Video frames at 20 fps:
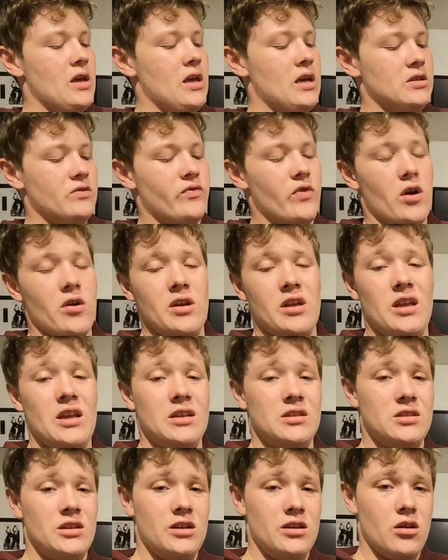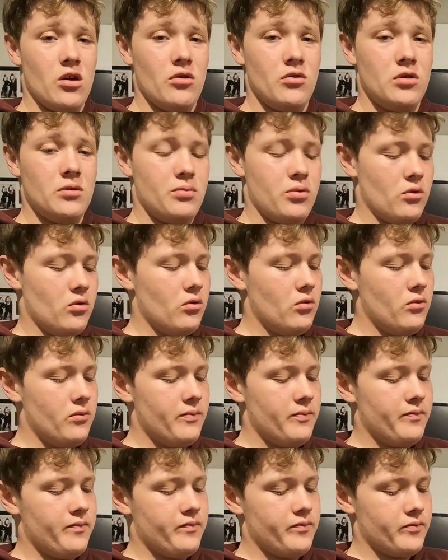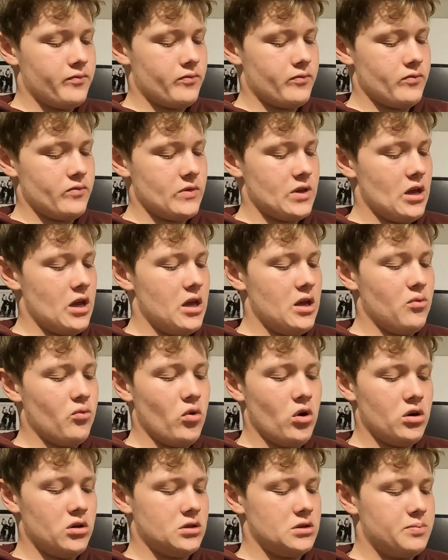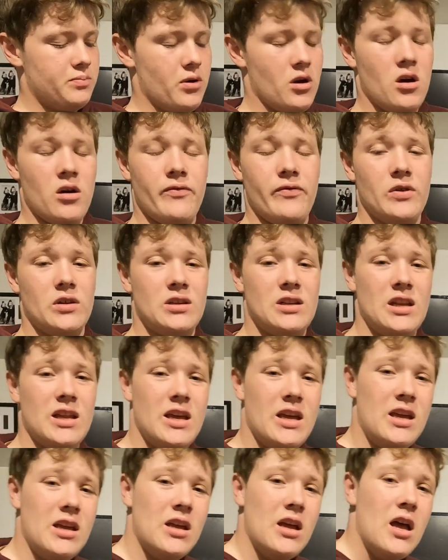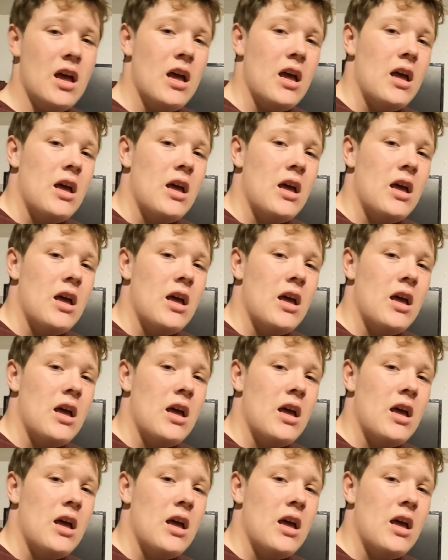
It's very easily loadable. It works perfectly.